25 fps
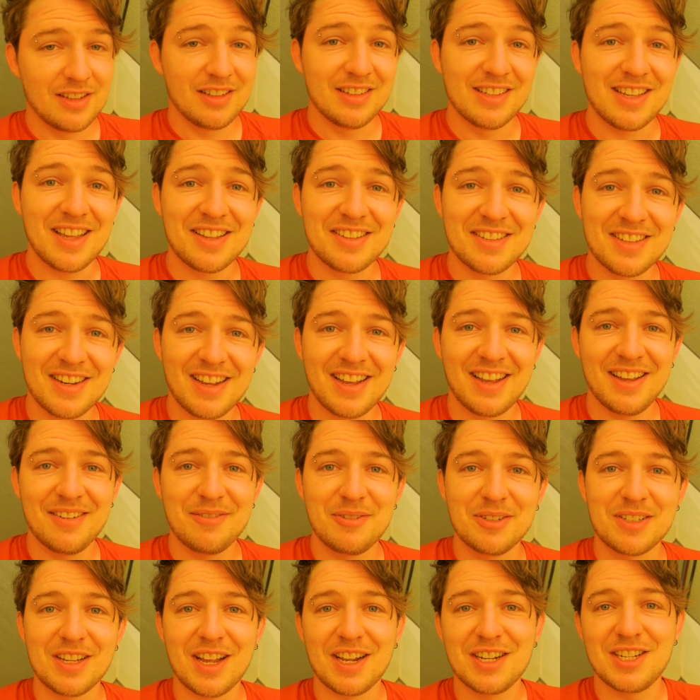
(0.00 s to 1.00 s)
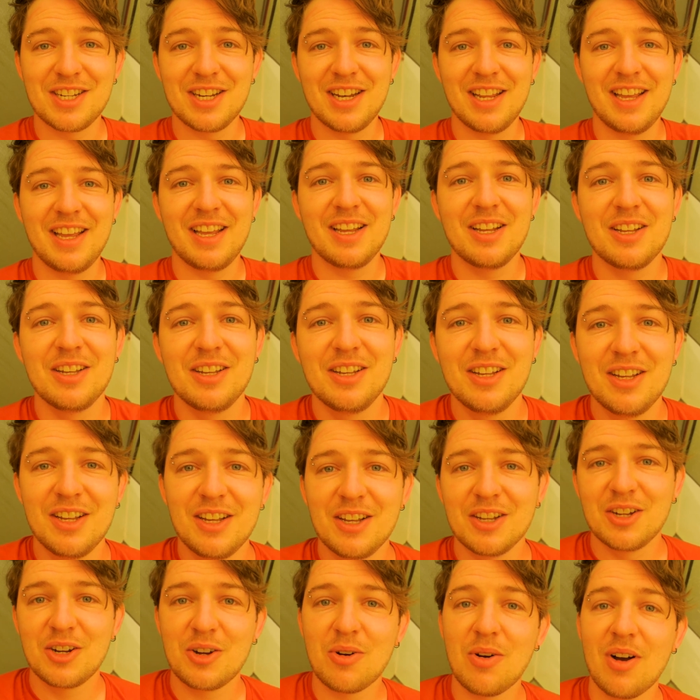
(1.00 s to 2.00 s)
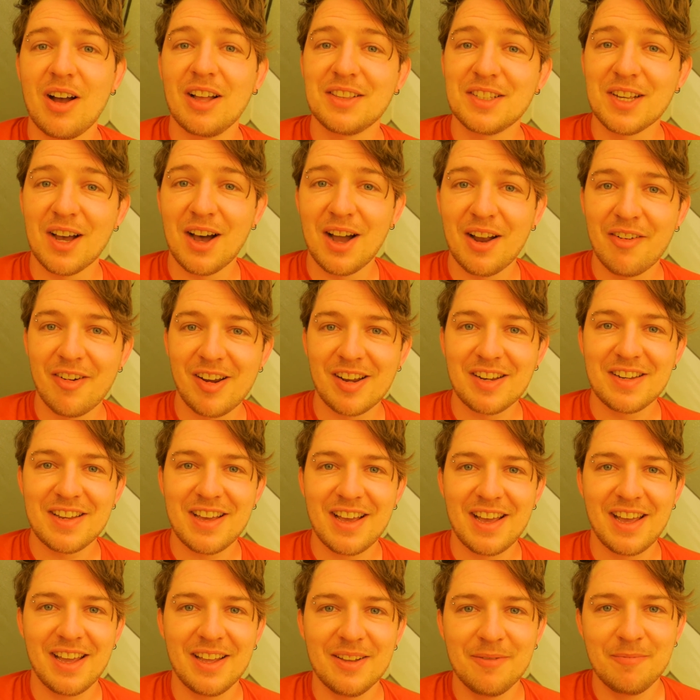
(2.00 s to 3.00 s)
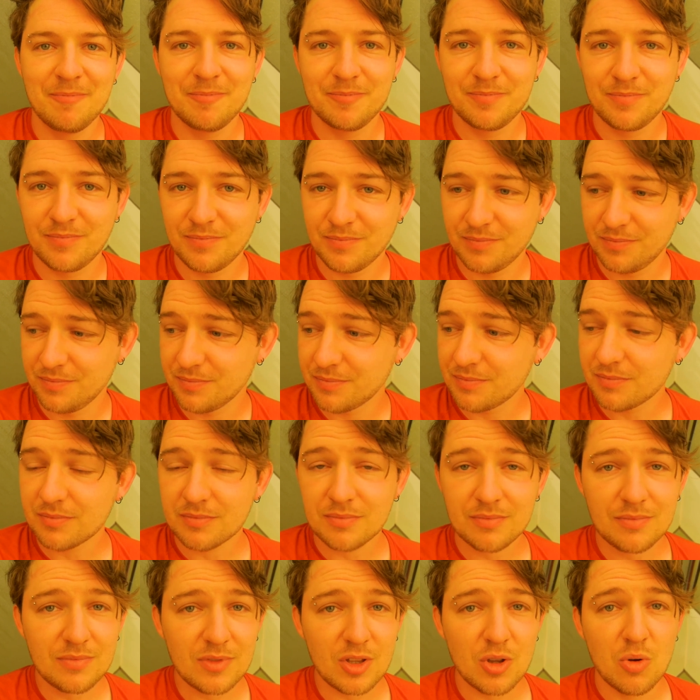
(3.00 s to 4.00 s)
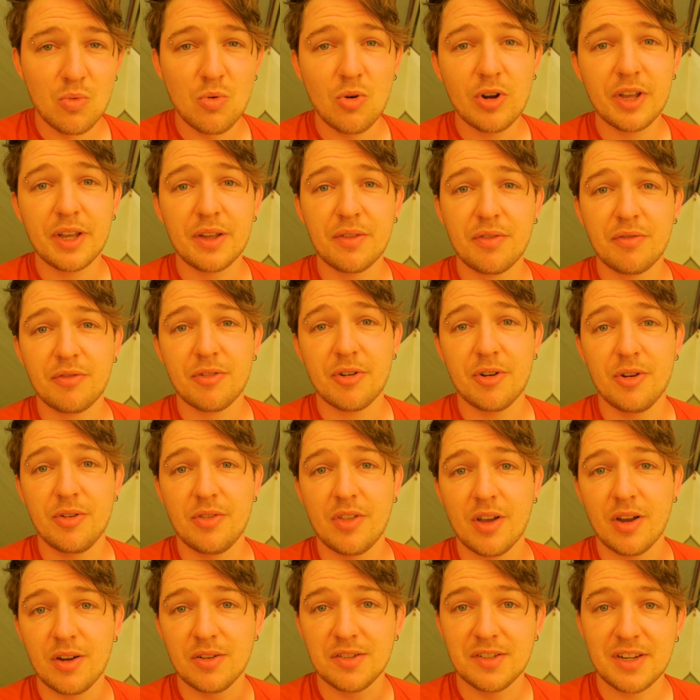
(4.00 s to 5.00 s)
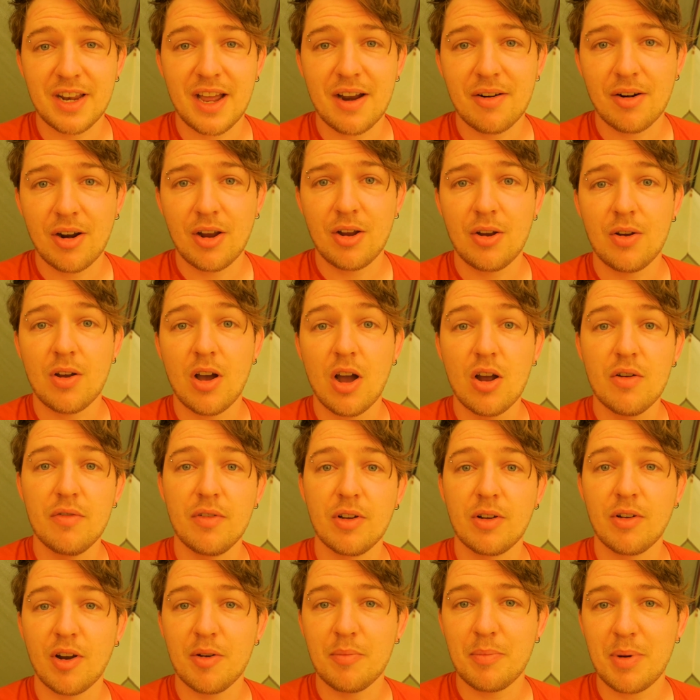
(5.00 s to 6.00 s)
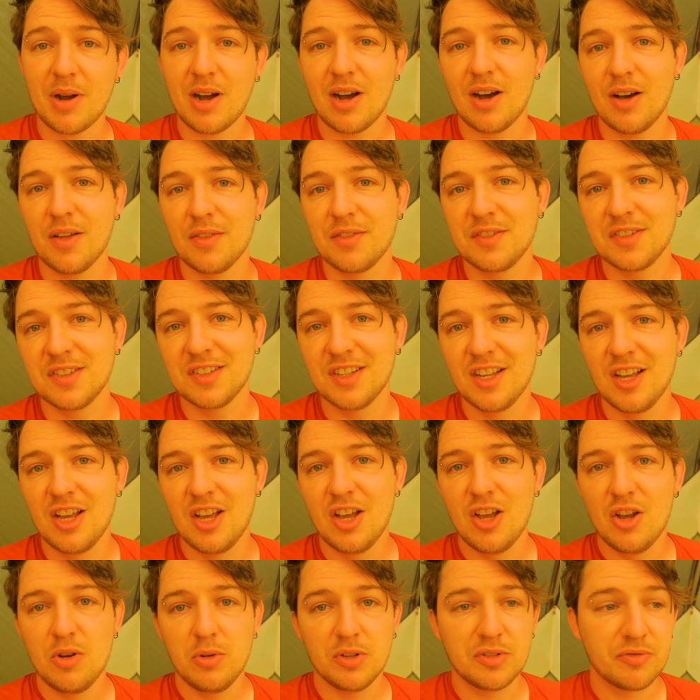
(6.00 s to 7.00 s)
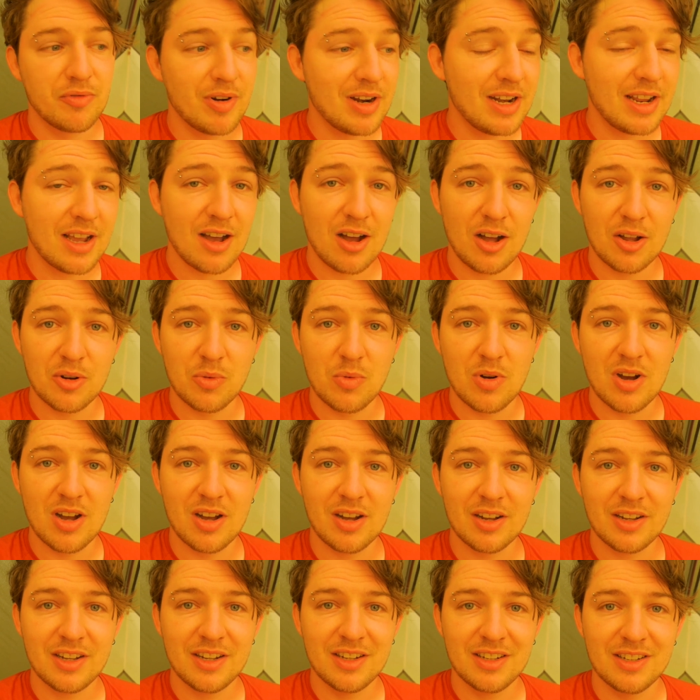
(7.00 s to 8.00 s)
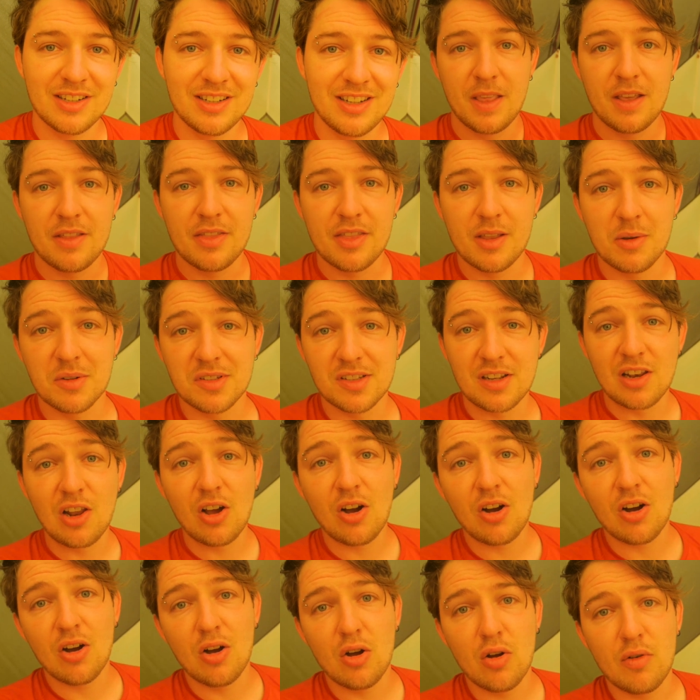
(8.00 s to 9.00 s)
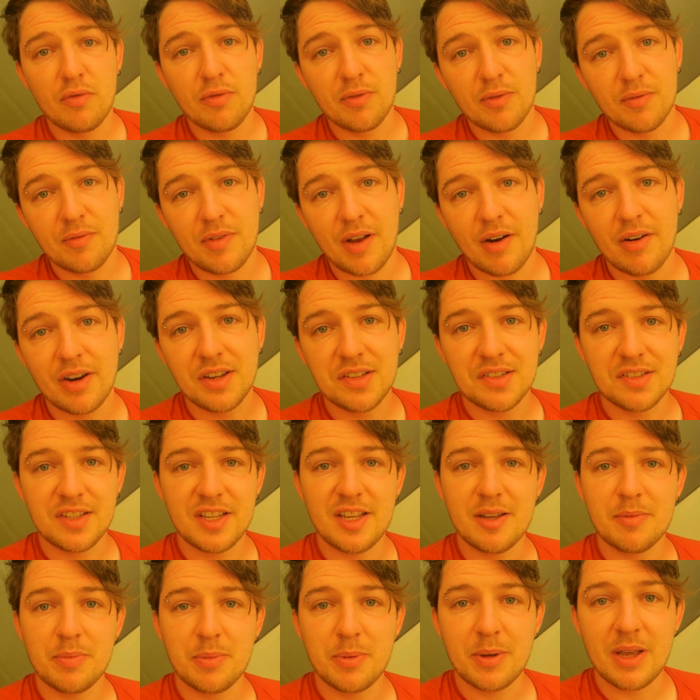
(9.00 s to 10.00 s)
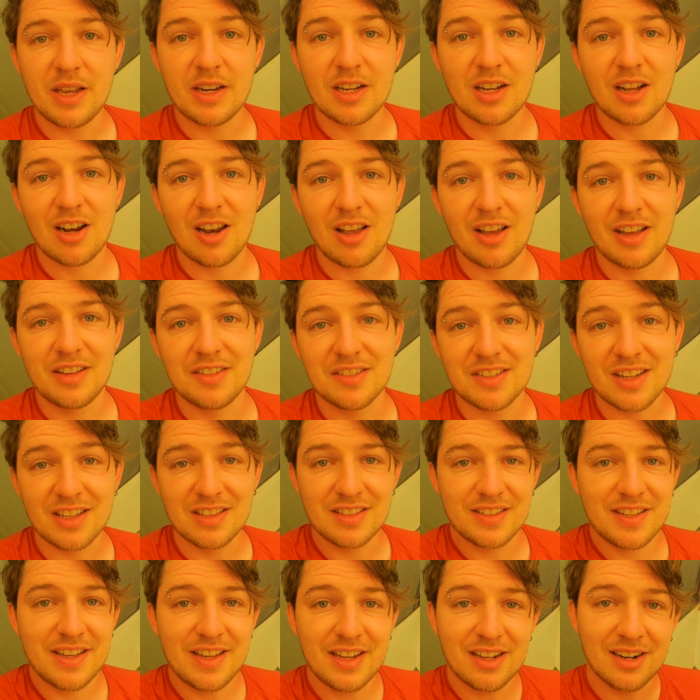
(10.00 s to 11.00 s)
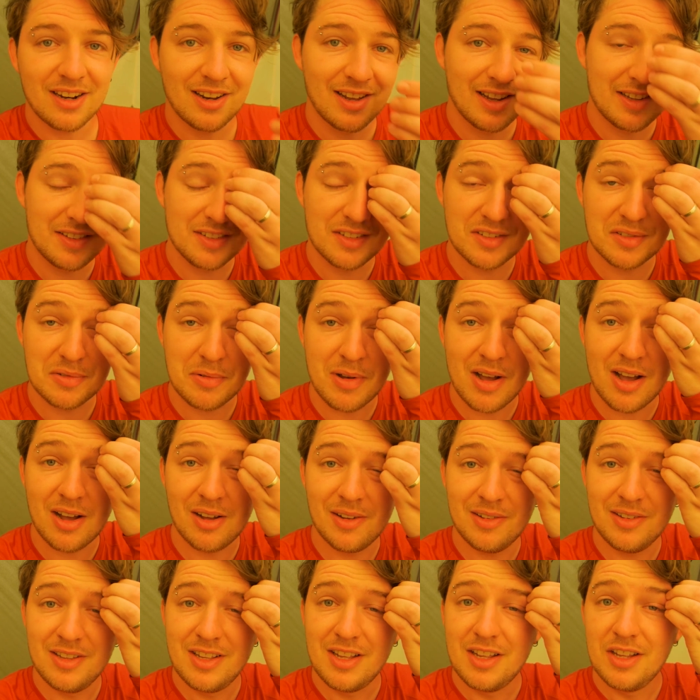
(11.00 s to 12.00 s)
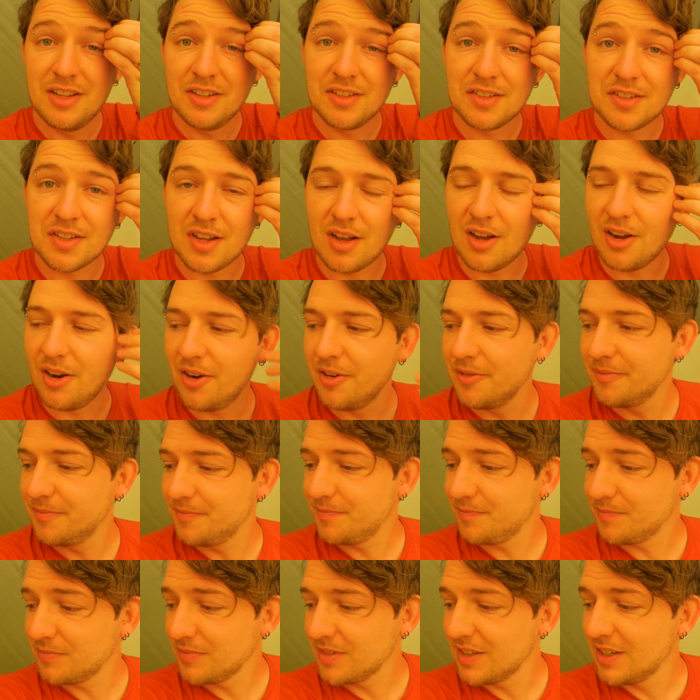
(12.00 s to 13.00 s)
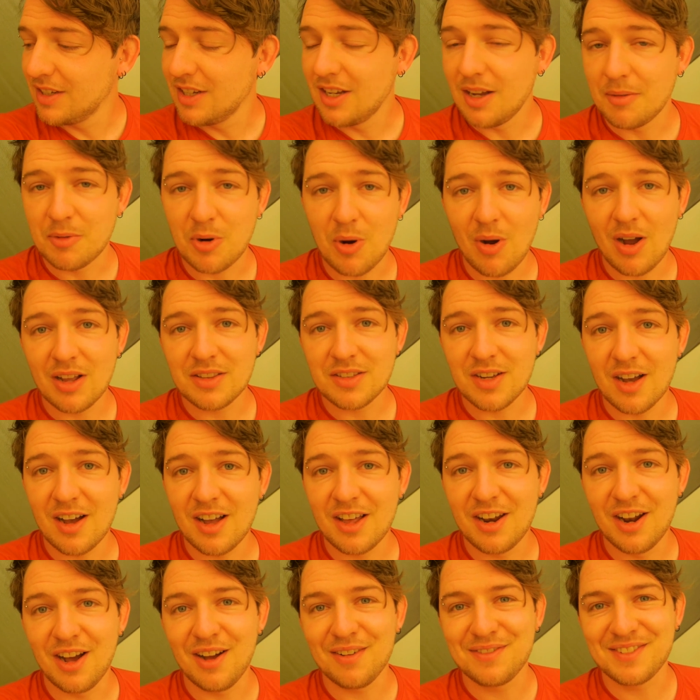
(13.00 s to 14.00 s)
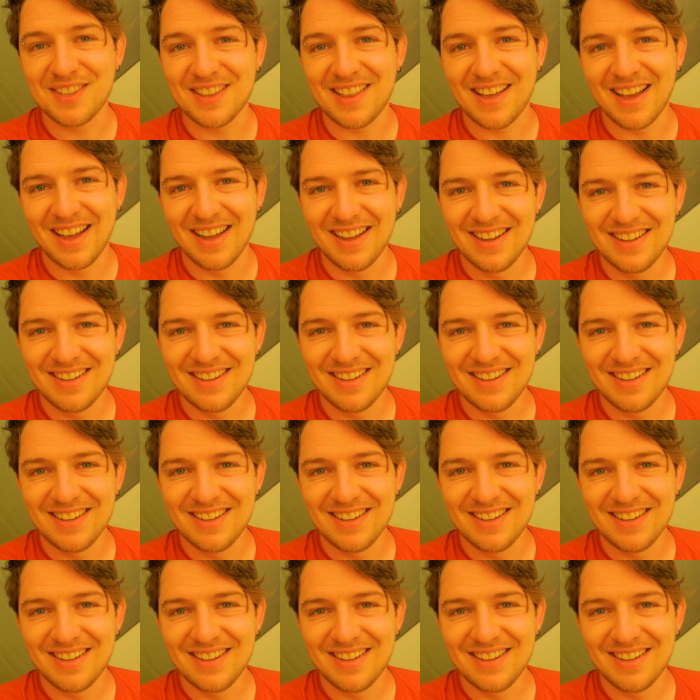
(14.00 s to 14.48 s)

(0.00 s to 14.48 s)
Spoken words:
Yesterday was actually quite a tiring day. Walking through those narrow overgrown paths was really hard work. There was a lot of very steep inclines and declines as well, so I'm quite tired after that.